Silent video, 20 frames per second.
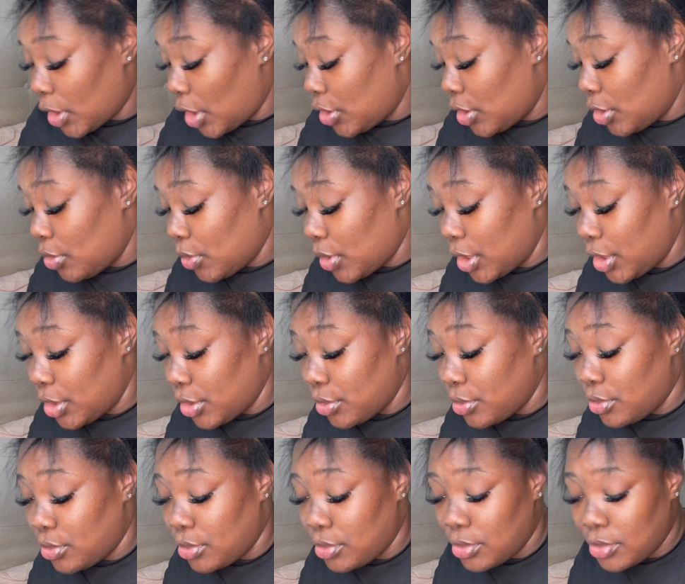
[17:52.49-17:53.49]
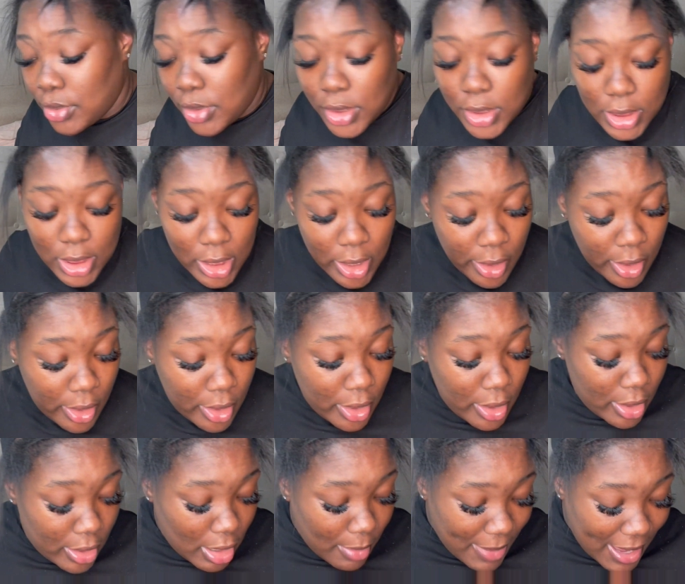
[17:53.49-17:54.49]
You can use
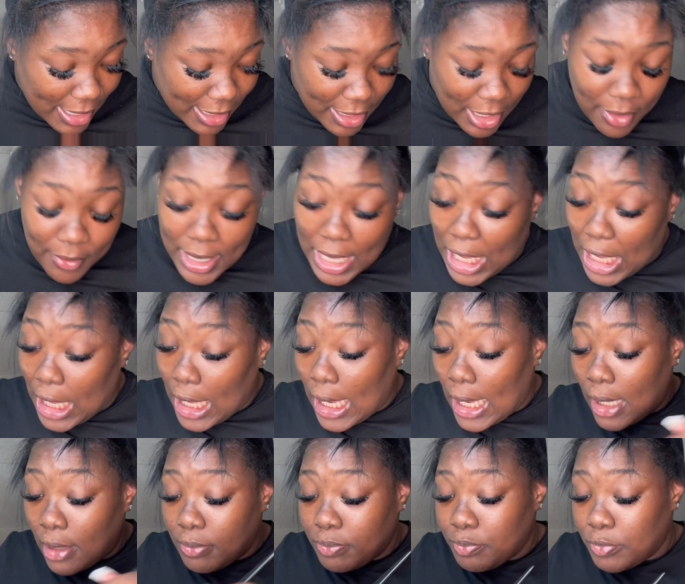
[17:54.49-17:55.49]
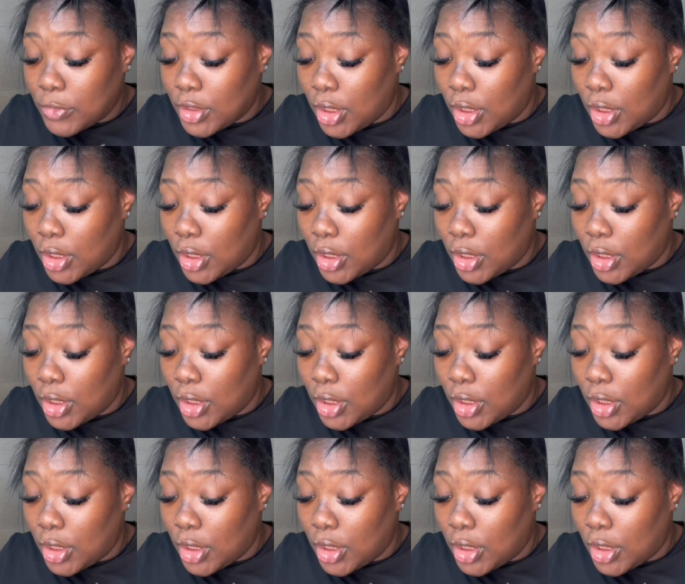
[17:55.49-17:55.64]
the back of your hand.